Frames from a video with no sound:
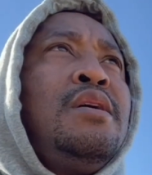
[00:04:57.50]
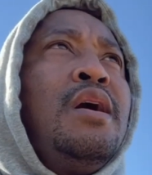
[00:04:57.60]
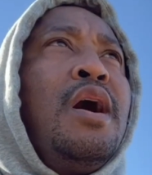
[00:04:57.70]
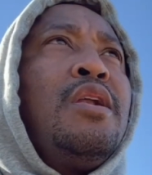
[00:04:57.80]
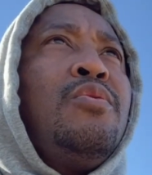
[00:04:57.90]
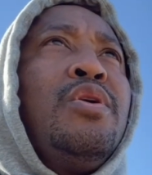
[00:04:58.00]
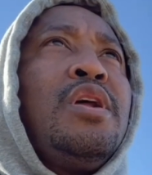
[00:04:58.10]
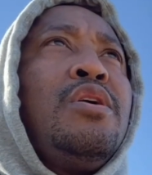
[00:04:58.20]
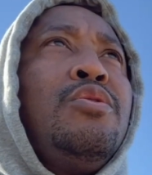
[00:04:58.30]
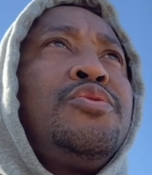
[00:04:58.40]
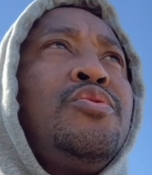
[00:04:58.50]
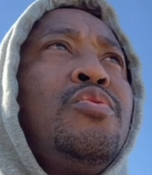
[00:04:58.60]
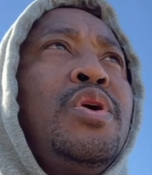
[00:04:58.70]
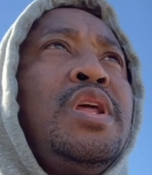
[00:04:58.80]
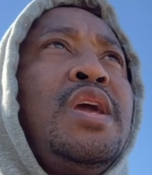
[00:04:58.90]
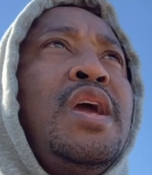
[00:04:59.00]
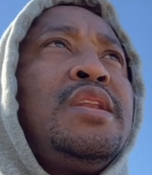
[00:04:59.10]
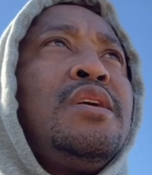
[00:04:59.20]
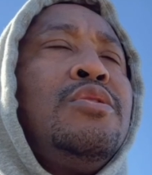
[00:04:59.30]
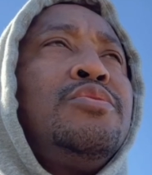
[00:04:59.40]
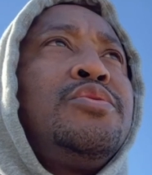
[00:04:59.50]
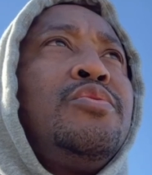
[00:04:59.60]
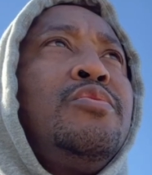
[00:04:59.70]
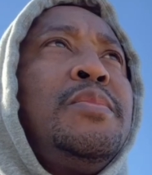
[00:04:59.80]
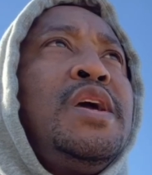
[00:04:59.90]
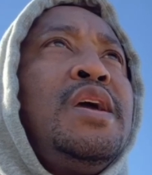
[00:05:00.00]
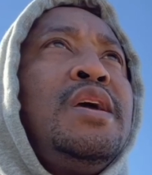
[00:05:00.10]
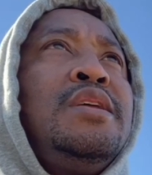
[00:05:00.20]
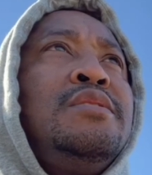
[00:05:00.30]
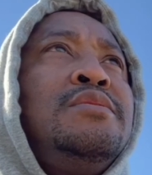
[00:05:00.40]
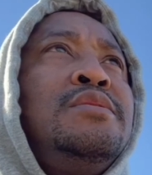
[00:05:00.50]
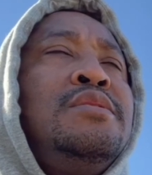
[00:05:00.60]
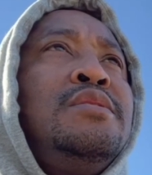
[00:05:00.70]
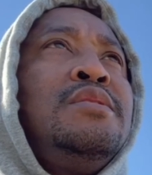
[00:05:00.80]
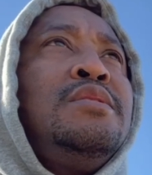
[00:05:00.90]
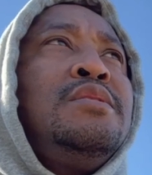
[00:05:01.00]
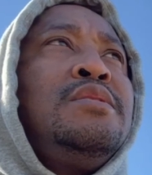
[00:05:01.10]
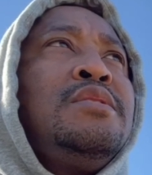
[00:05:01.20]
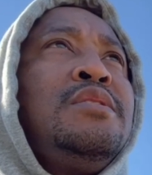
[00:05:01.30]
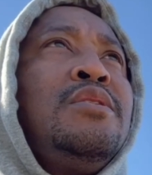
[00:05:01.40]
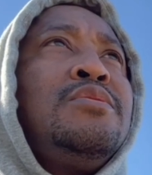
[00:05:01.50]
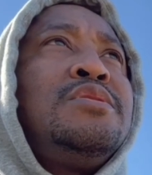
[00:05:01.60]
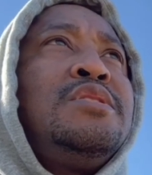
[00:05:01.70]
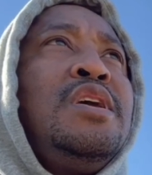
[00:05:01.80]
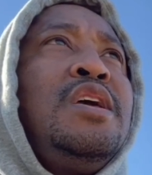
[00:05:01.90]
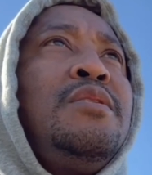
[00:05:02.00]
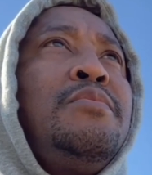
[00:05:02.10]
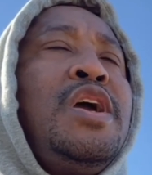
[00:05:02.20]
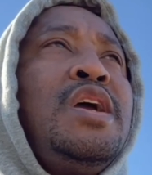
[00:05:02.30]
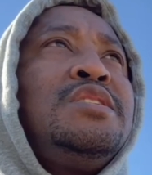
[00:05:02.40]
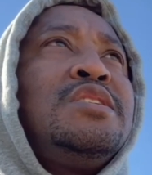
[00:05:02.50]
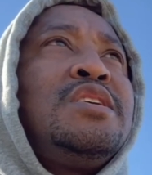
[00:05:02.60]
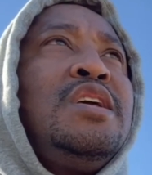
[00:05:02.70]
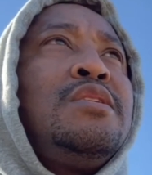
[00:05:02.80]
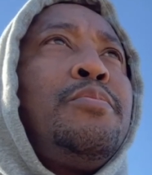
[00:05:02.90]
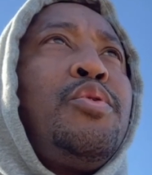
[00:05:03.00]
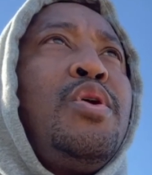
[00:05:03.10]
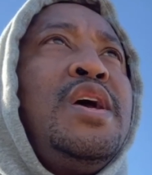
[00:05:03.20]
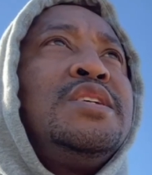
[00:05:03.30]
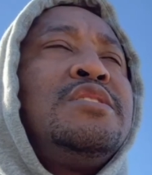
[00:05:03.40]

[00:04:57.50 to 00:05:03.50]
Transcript: I don't want to go through what he had to go through, man. And, seeing him, man, just get depressed,